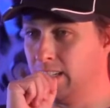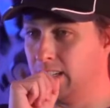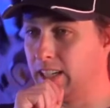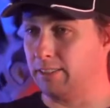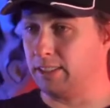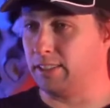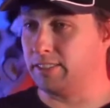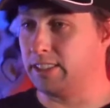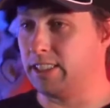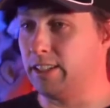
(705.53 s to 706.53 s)
I would love to
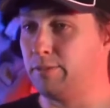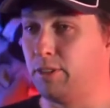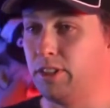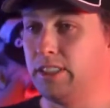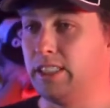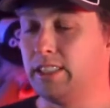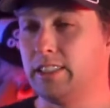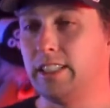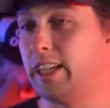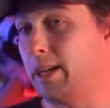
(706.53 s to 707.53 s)
see a furry
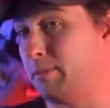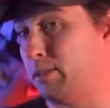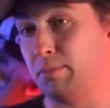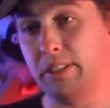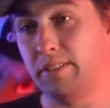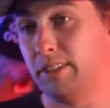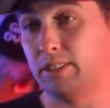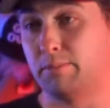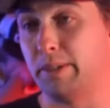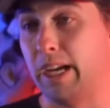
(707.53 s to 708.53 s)
D&D game. There's plenty of those
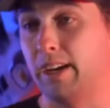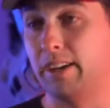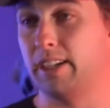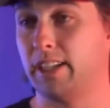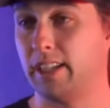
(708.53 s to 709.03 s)
about.